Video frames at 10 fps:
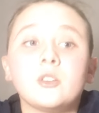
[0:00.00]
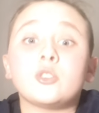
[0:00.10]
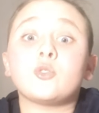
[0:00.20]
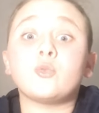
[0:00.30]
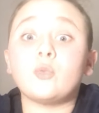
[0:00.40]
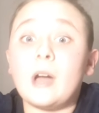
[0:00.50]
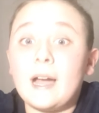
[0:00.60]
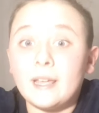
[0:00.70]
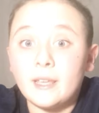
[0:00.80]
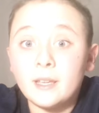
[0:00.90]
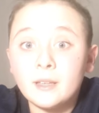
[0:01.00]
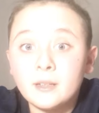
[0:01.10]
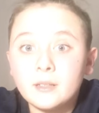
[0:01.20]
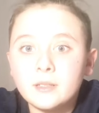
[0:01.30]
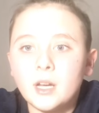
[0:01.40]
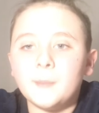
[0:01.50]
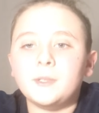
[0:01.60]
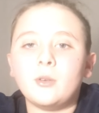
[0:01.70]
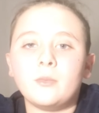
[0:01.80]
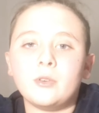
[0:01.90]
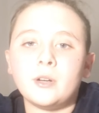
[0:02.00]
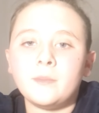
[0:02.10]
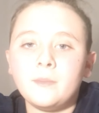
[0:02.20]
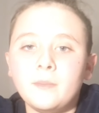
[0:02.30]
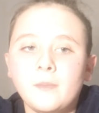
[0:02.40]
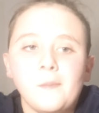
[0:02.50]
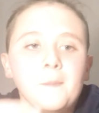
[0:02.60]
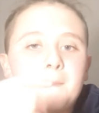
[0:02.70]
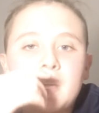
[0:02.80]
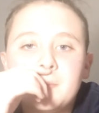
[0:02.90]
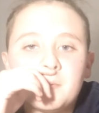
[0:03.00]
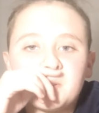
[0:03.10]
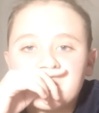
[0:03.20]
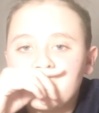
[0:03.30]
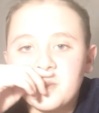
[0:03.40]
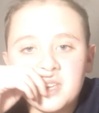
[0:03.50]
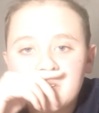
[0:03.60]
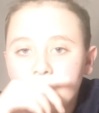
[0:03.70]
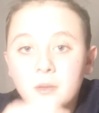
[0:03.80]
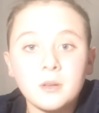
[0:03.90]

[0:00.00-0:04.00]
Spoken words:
trying to upload more, maybe once a week,